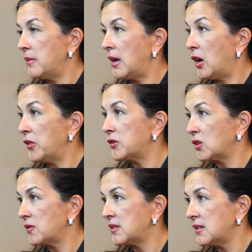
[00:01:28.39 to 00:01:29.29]
health
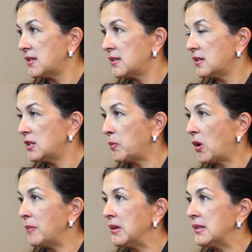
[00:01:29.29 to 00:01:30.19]
services
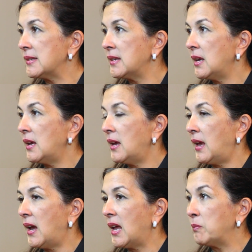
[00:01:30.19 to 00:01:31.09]
departments,
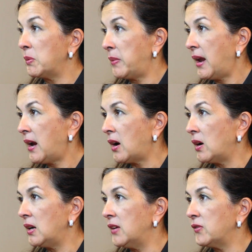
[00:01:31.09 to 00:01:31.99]
and
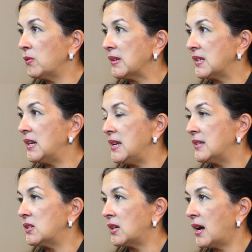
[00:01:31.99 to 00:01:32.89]
prepare if a resident
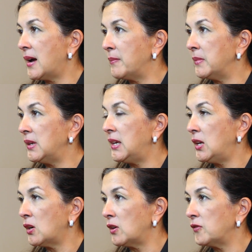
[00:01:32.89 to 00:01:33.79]
needs to come
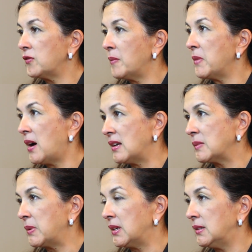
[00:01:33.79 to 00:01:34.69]
here from the
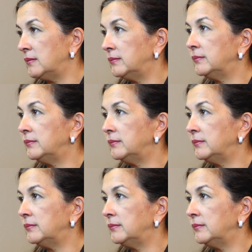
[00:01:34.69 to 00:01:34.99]
hospital.